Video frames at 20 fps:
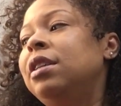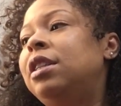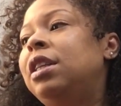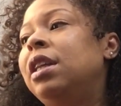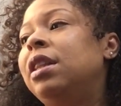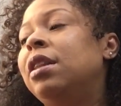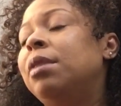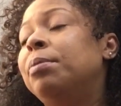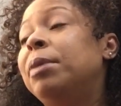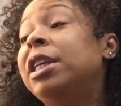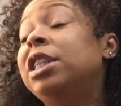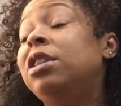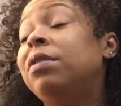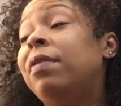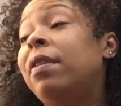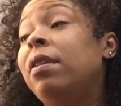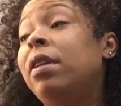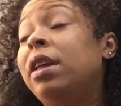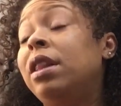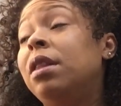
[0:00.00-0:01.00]
In the
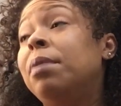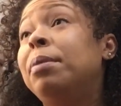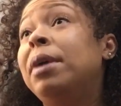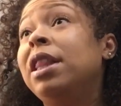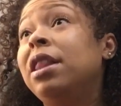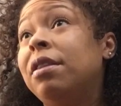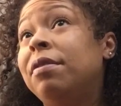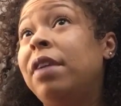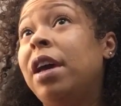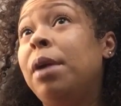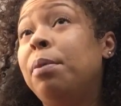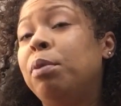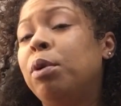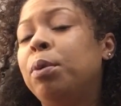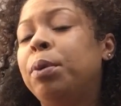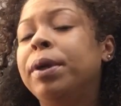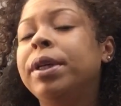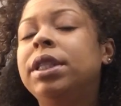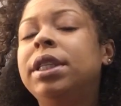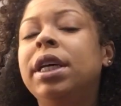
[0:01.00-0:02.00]
month of April
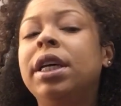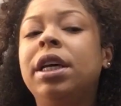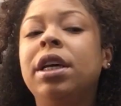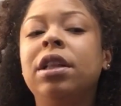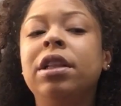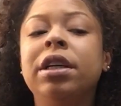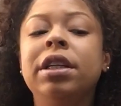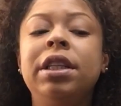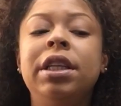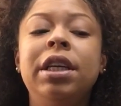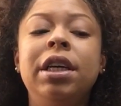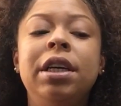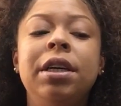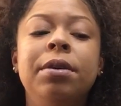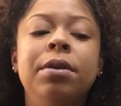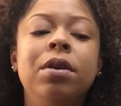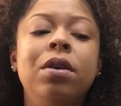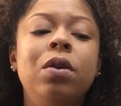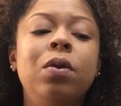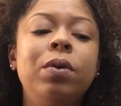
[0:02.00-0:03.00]
particularly,
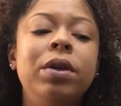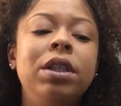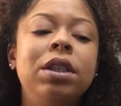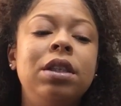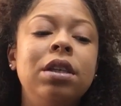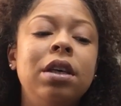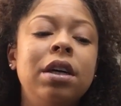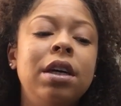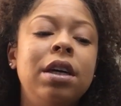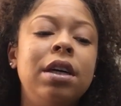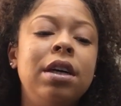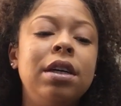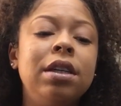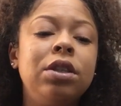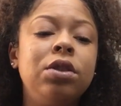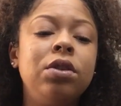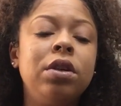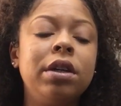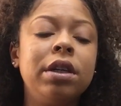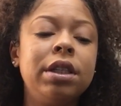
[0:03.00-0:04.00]
what's the
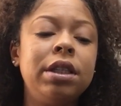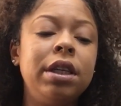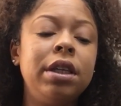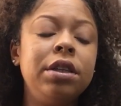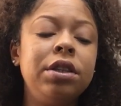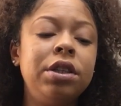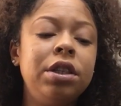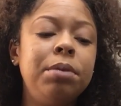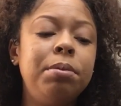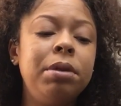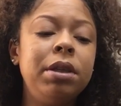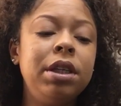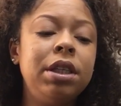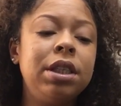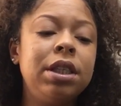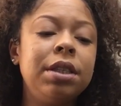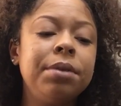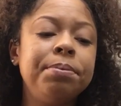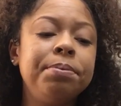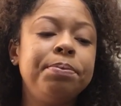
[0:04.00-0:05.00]
strongest energy,
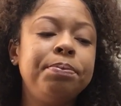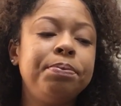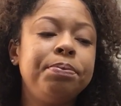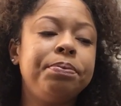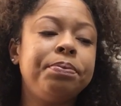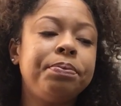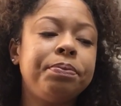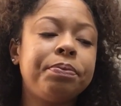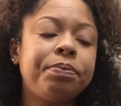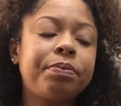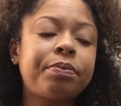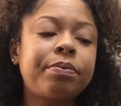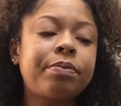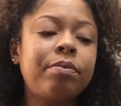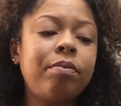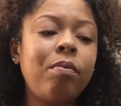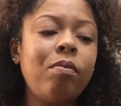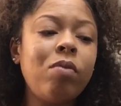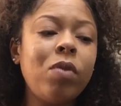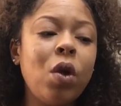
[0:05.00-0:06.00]
please?
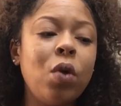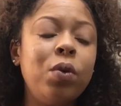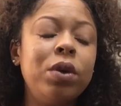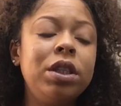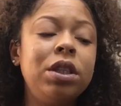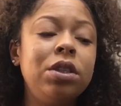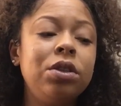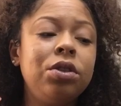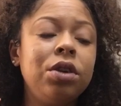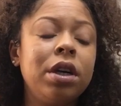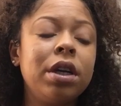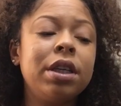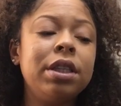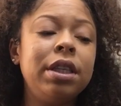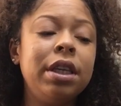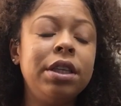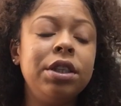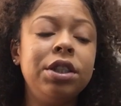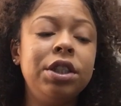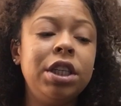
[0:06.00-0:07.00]
What's the strongest
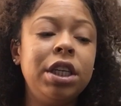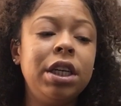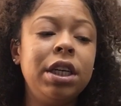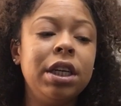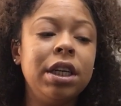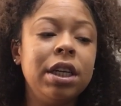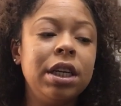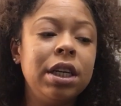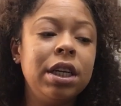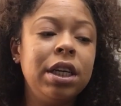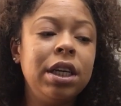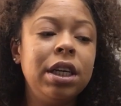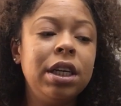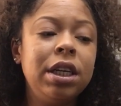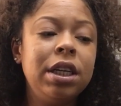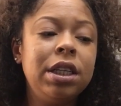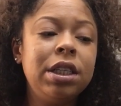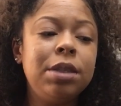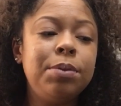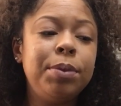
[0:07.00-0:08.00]
energy?
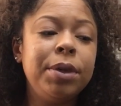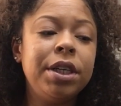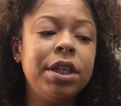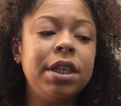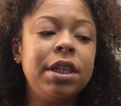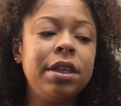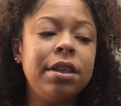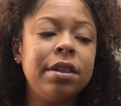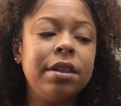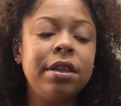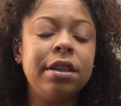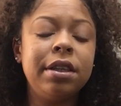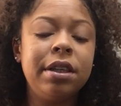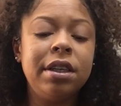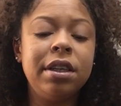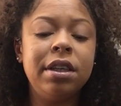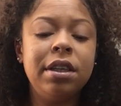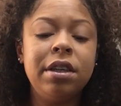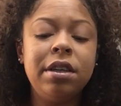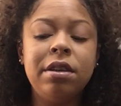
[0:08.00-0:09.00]
Spirit,
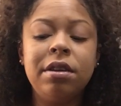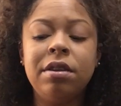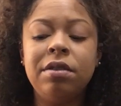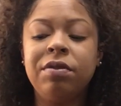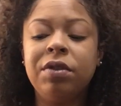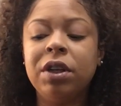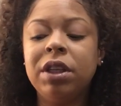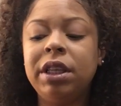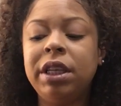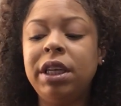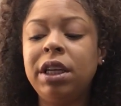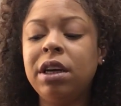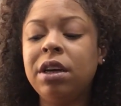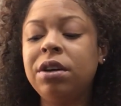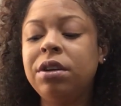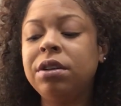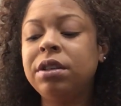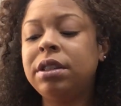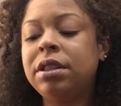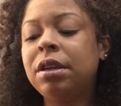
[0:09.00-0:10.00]
for
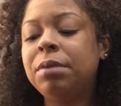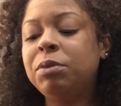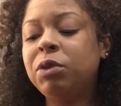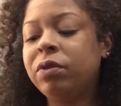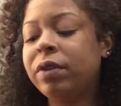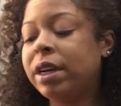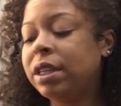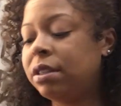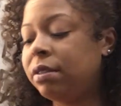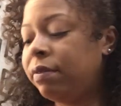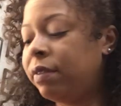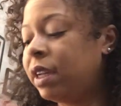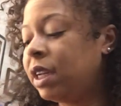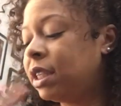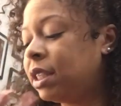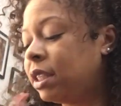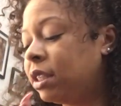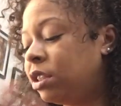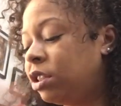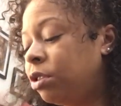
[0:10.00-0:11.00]
Leo, Sun, Moon, Rising,
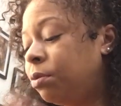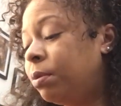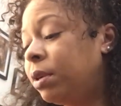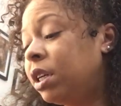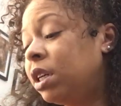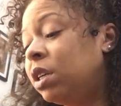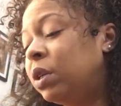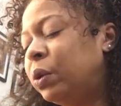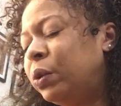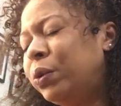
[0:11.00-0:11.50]
Venus, and Jupiter.